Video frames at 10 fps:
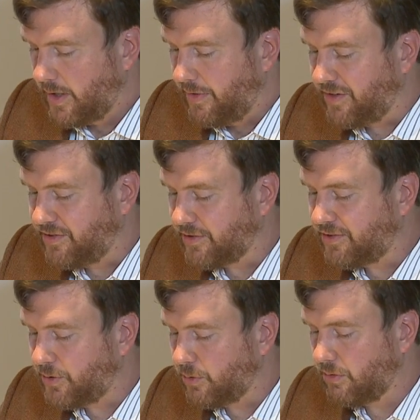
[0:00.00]
This is a
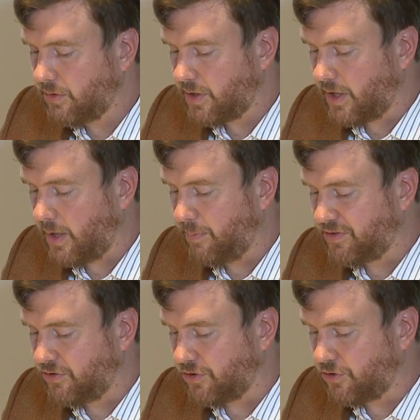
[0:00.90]
student,
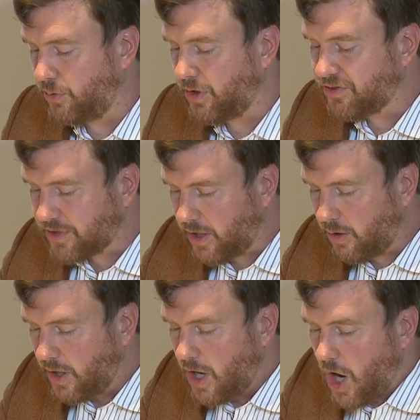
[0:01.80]
this is just 2 years
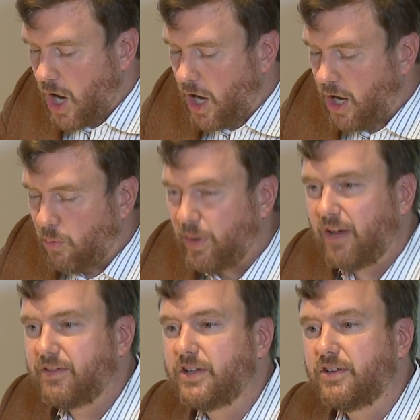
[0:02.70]
ago. We
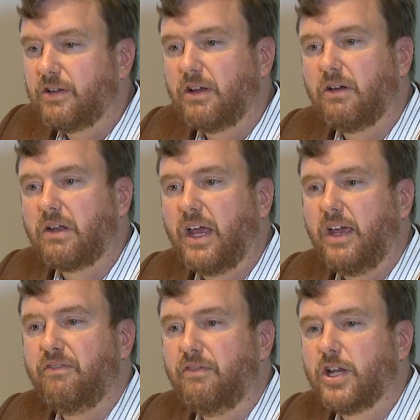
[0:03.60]
have
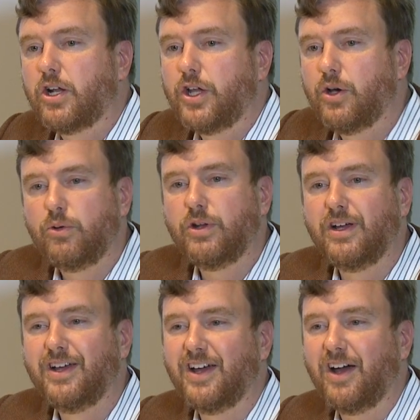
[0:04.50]
a little-known
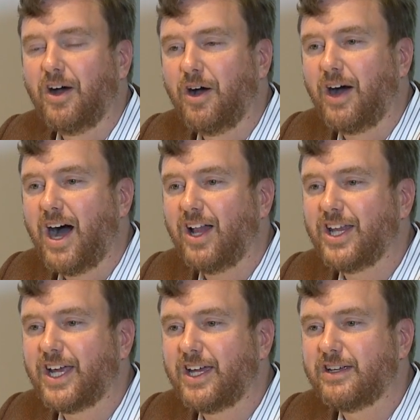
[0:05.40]

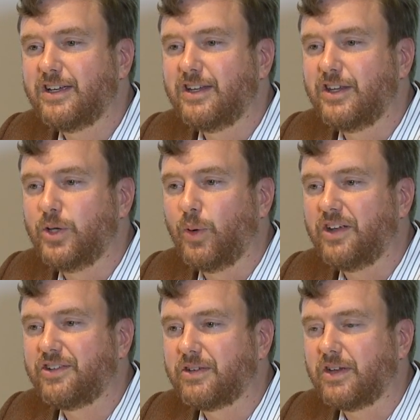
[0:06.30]
holiday in the
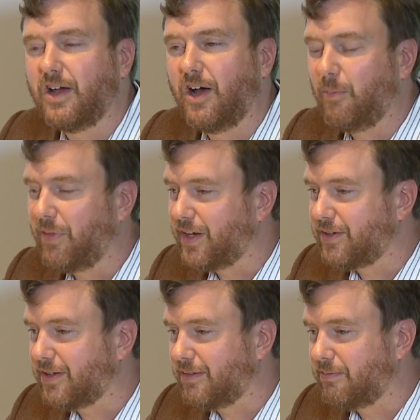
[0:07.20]
US
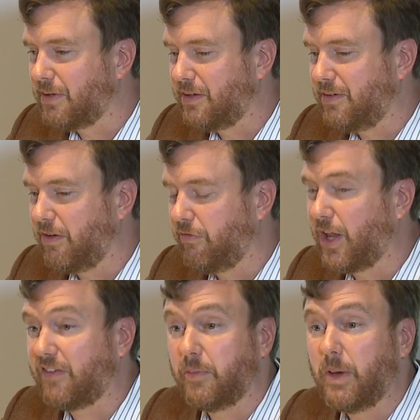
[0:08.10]
that even
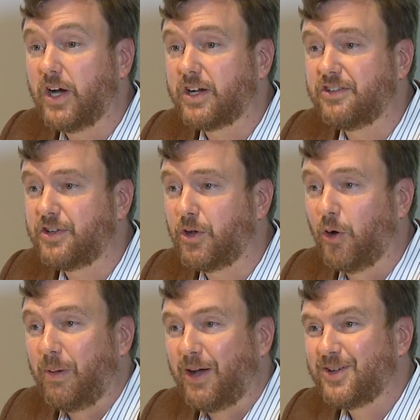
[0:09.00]
a lot of Americans don't
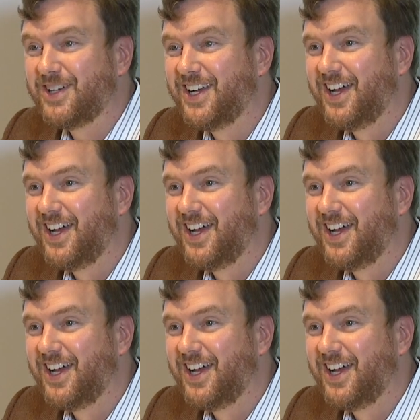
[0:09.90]
know about.